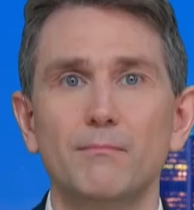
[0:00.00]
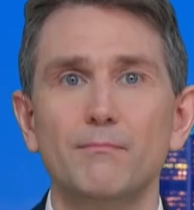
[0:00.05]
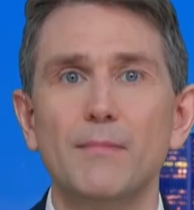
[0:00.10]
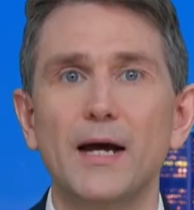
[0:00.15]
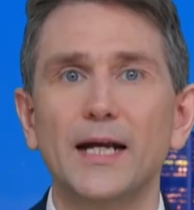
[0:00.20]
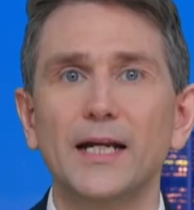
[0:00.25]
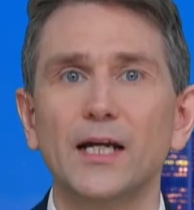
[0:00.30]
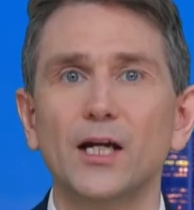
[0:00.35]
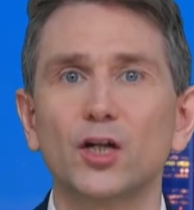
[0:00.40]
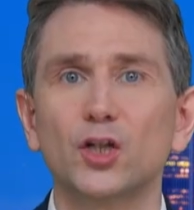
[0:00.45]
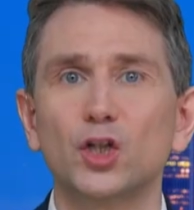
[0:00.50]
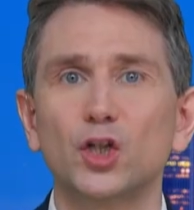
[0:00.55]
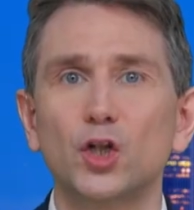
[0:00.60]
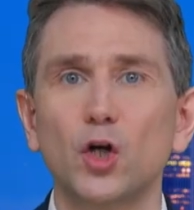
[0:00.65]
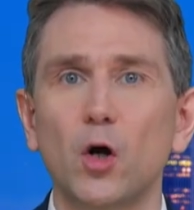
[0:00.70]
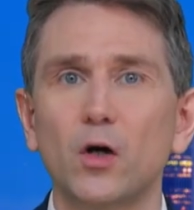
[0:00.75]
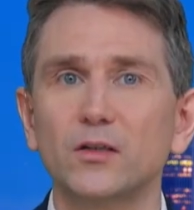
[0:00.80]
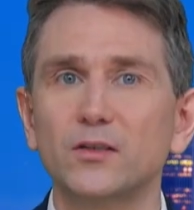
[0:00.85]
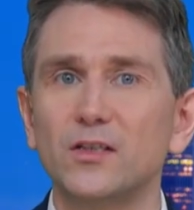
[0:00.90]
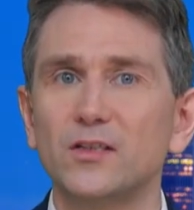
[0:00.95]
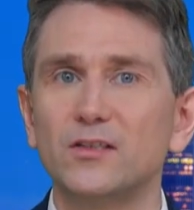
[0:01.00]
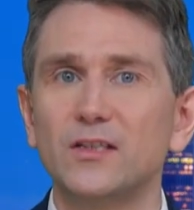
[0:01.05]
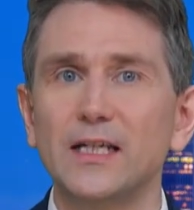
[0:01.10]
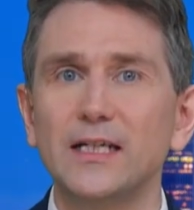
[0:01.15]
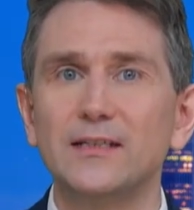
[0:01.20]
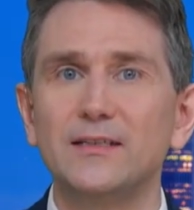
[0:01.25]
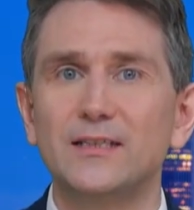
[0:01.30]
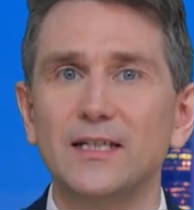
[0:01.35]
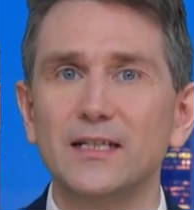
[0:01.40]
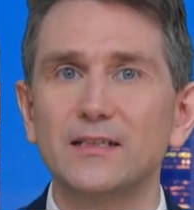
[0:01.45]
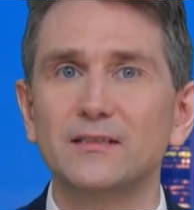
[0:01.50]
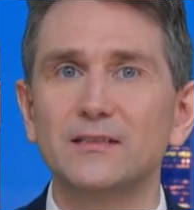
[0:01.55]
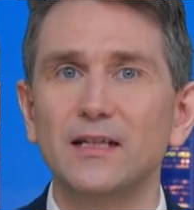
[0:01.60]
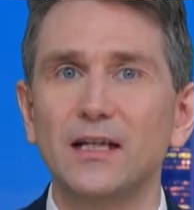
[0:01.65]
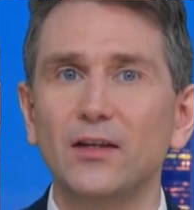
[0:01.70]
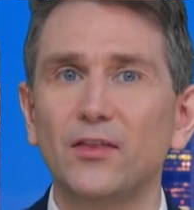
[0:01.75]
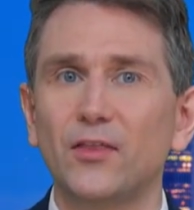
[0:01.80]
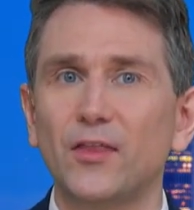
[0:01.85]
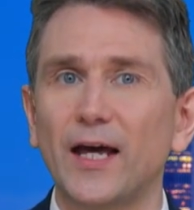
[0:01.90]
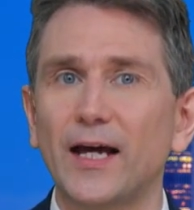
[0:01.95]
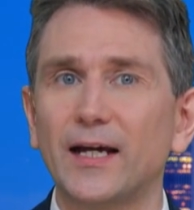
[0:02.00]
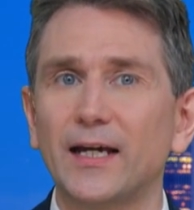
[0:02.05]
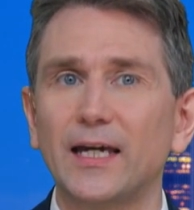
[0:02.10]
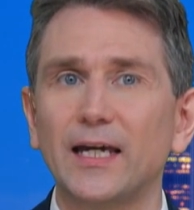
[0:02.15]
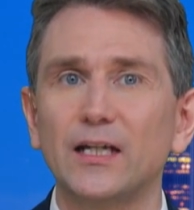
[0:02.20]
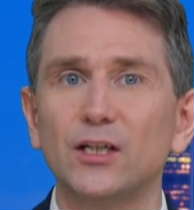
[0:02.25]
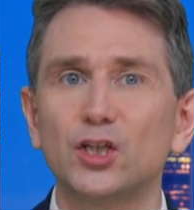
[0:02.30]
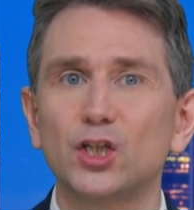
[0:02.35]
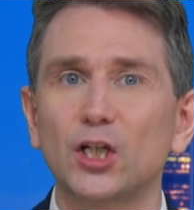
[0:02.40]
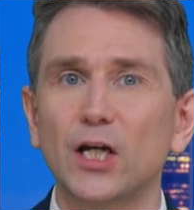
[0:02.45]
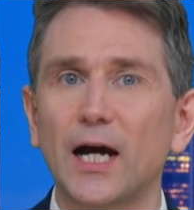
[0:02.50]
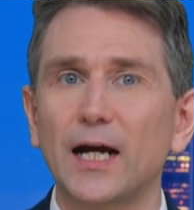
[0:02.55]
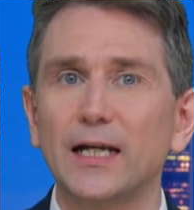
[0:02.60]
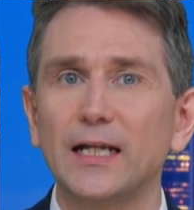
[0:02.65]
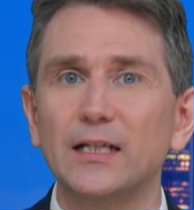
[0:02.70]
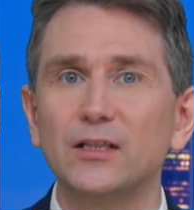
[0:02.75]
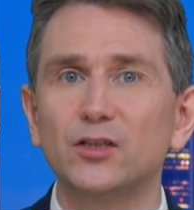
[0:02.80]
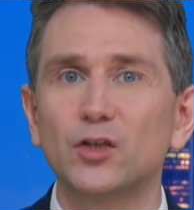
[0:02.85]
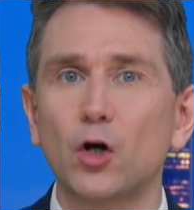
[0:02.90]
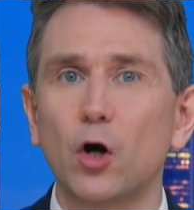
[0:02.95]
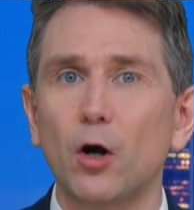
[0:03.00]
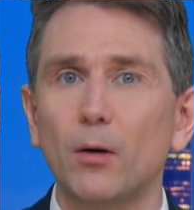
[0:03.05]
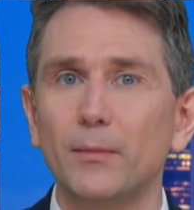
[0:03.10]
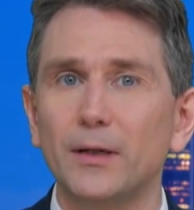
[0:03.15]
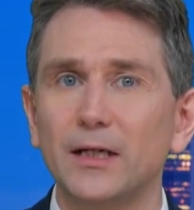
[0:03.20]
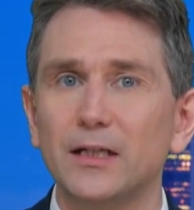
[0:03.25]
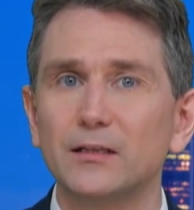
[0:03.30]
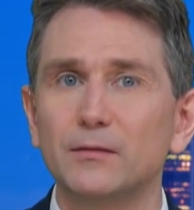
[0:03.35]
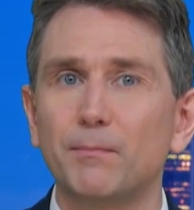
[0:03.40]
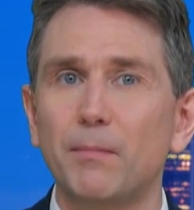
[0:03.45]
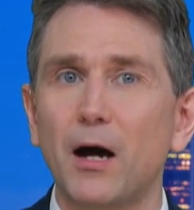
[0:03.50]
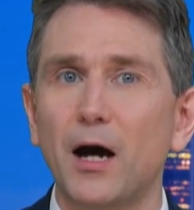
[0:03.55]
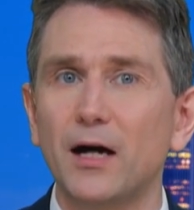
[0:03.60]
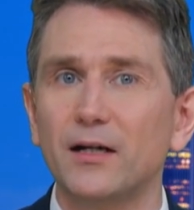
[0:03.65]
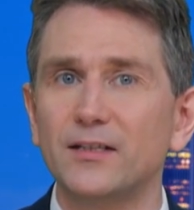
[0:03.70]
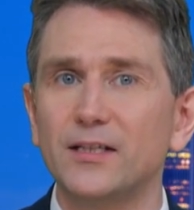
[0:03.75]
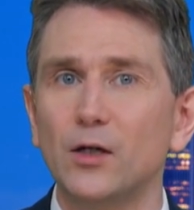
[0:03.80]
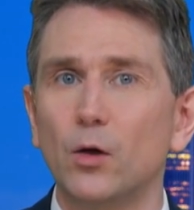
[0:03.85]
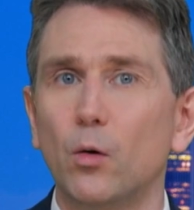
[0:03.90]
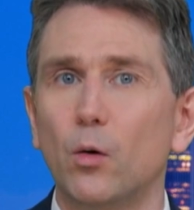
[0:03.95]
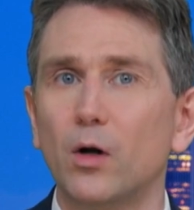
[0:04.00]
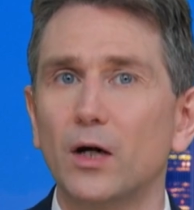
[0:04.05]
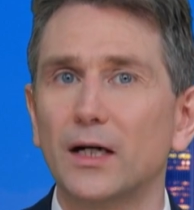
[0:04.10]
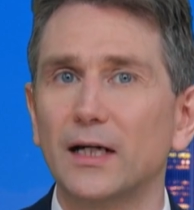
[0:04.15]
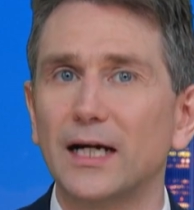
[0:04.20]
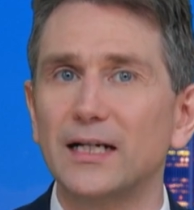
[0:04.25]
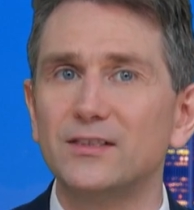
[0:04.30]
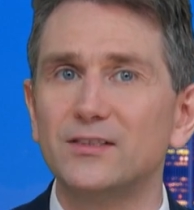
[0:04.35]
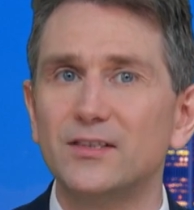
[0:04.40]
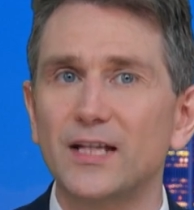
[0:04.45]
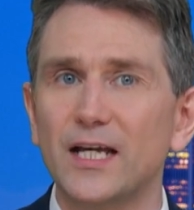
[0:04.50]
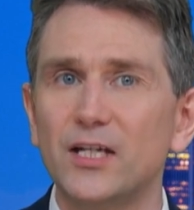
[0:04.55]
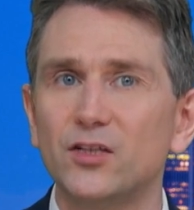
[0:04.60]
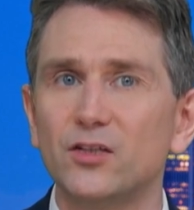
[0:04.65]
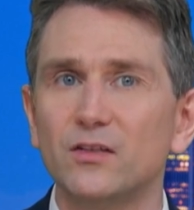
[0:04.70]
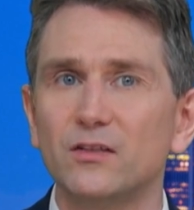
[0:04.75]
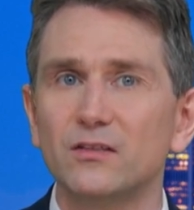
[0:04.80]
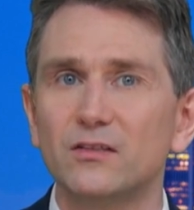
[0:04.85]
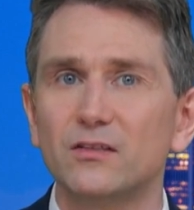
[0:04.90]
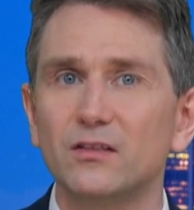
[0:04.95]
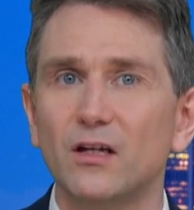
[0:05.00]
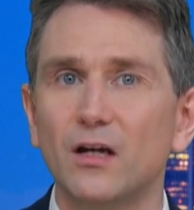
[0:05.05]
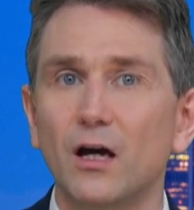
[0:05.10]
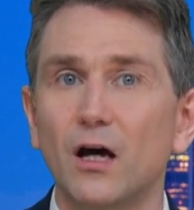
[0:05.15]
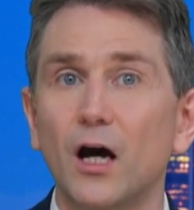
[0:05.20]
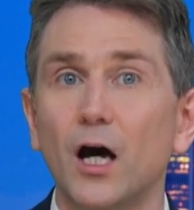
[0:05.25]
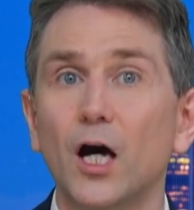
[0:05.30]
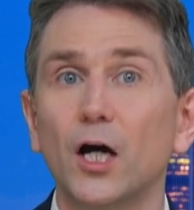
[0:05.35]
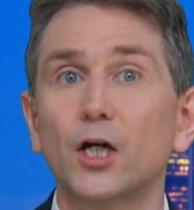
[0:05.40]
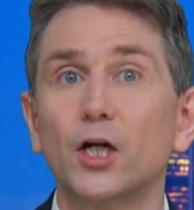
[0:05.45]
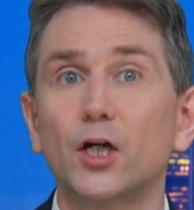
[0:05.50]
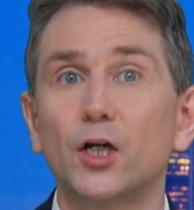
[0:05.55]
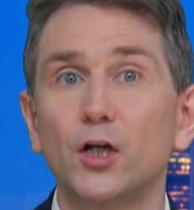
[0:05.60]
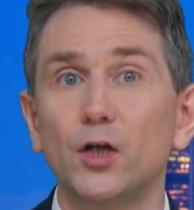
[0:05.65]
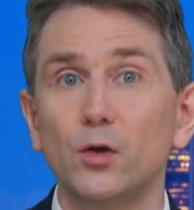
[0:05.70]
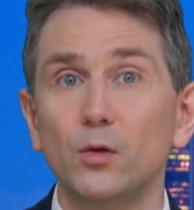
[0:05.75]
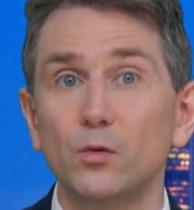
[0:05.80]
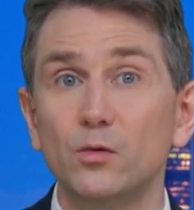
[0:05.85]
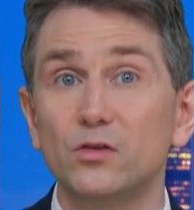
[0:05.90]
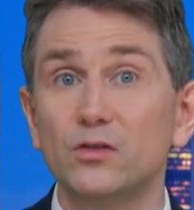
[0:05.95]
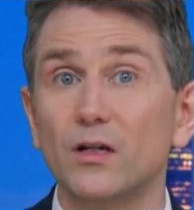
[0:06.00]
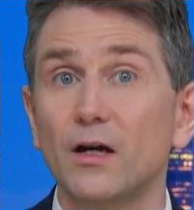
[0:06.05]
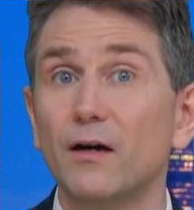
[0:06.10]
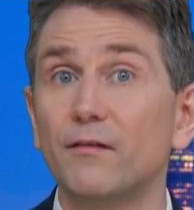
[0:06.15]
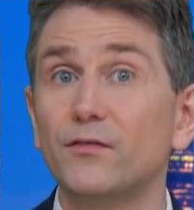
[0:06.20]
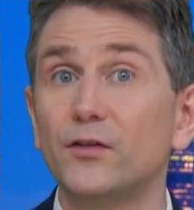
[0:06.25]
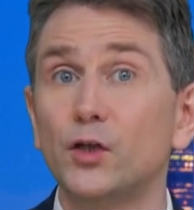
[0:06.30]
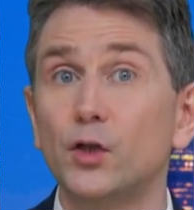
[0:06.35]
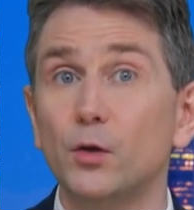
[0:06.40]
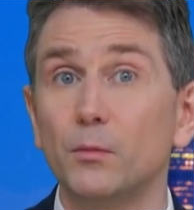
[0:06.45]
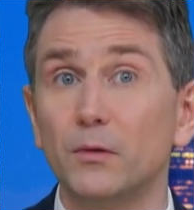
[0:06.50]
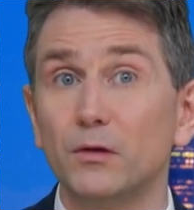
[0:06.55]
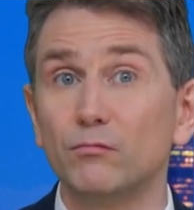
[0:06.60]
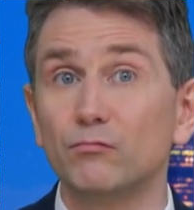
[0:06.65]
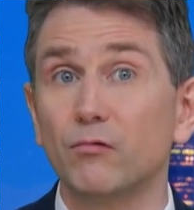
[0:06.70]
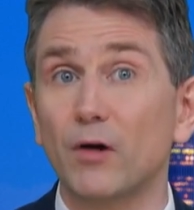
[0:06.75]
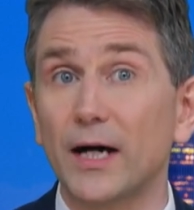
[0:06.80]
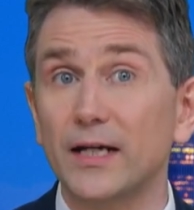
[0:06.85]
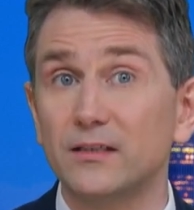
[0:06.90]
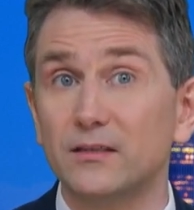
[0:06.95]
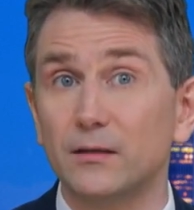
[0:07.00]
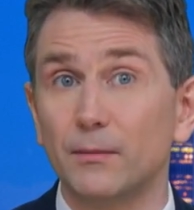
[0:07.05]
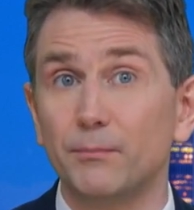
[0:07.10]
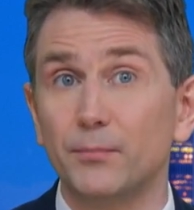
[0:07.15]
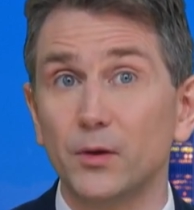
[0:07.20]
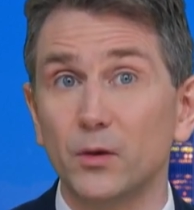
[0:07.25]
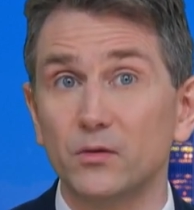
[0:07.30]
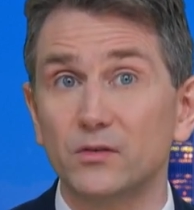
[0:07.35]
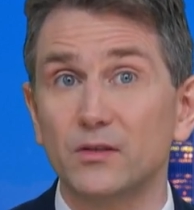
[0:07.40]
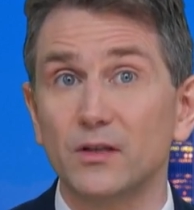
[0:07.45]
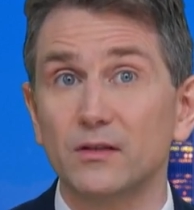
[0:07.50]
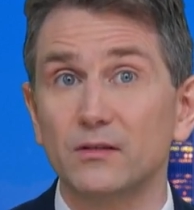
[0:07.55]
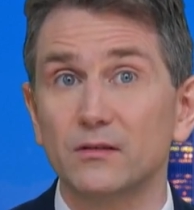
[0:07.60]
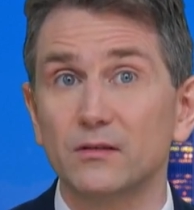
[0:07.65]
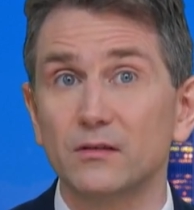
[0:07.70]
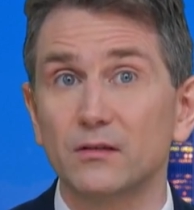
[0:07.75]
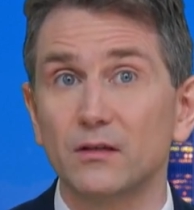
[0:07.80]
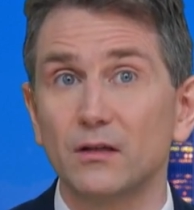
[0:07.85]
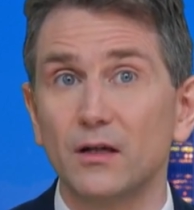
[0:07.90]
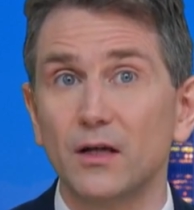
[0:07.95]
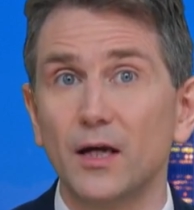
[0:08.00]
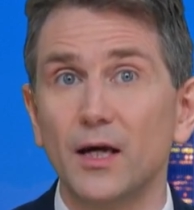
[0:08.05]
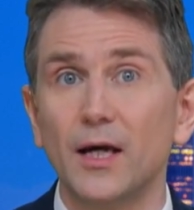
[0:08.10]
Many are shocked to see Disney thanking Chinese Communist Party organizations accused of human rights abuses.